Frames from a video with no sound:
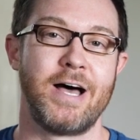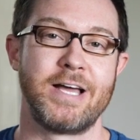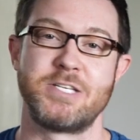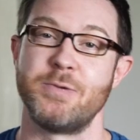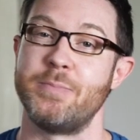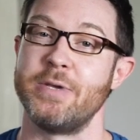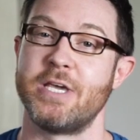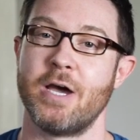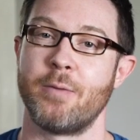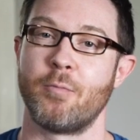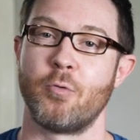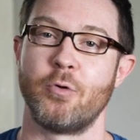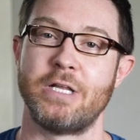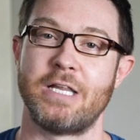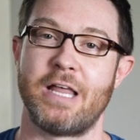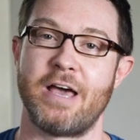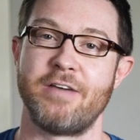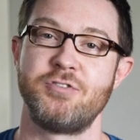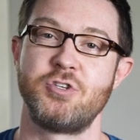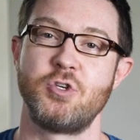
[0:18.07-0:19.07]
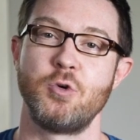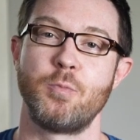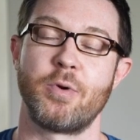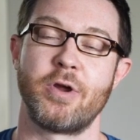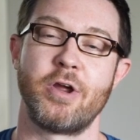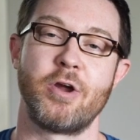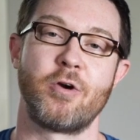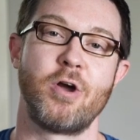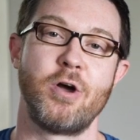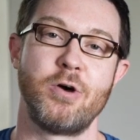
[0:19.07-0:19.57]
to become real-life
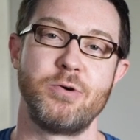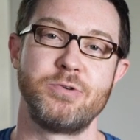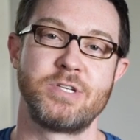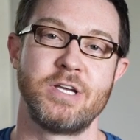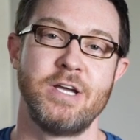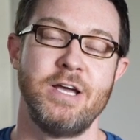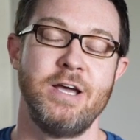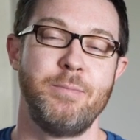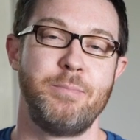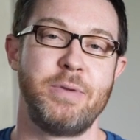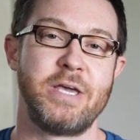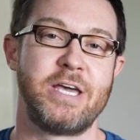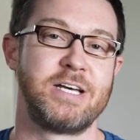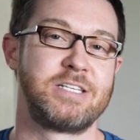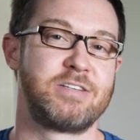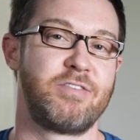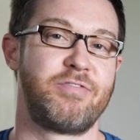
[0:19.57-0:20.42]
superheroes because